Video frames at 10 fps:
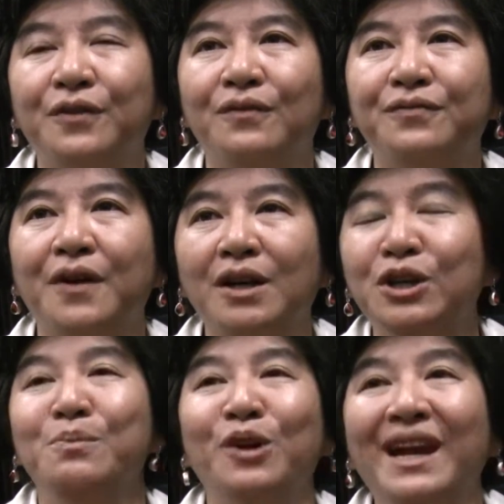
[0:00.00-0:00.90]
of
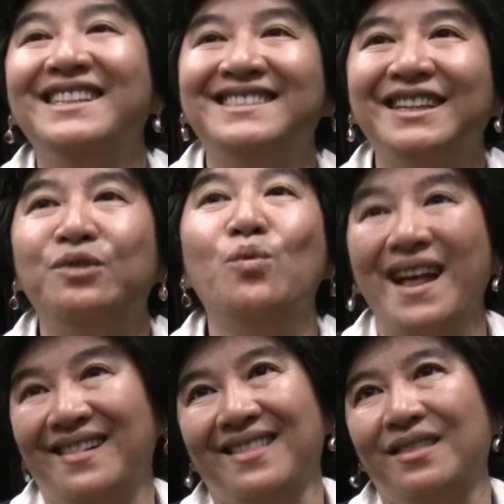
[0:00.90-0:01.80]
accumulating
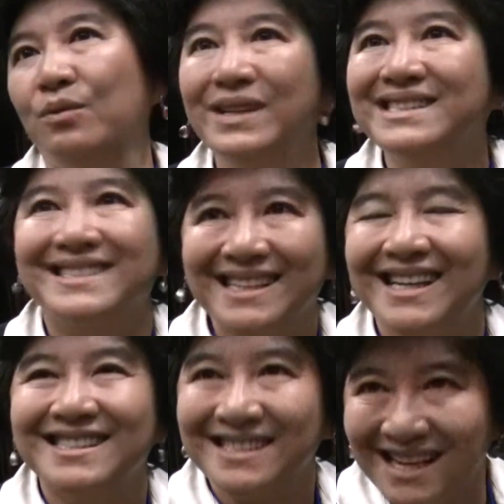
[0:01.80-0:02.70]
wealth, which
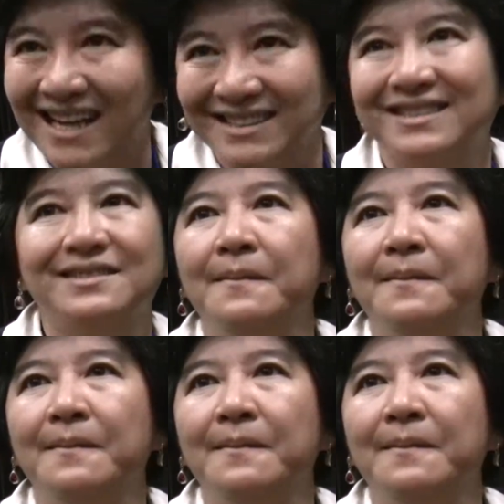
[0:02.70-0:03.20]
is not